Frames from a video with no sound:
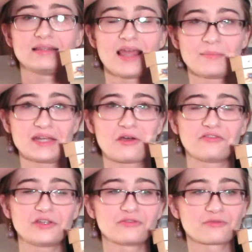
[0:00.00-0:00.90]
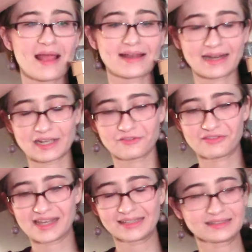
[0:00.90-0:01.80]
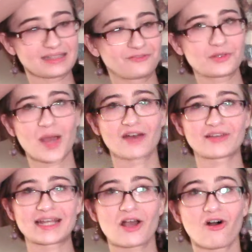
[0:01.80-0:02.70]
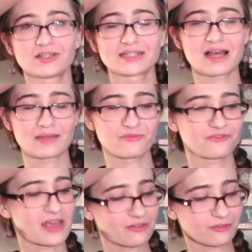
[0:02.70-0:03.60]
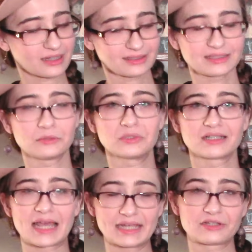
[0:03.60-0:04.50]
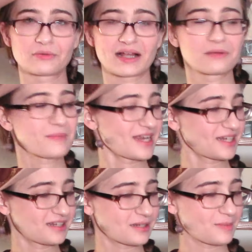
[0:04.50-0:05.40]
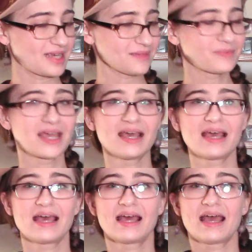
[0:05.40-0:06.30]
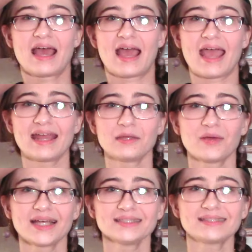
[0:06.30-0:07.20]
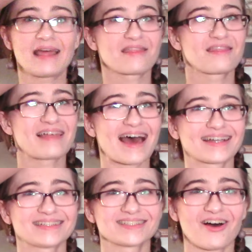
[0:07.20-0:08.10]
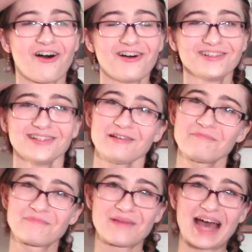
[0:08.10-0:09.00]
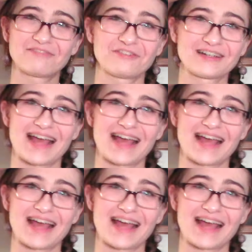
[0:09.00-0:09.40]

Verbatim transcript: Let me know if you've read any of these, if you have any all-time favorites you would like to recommend to me. Anyways, that is all. Bye for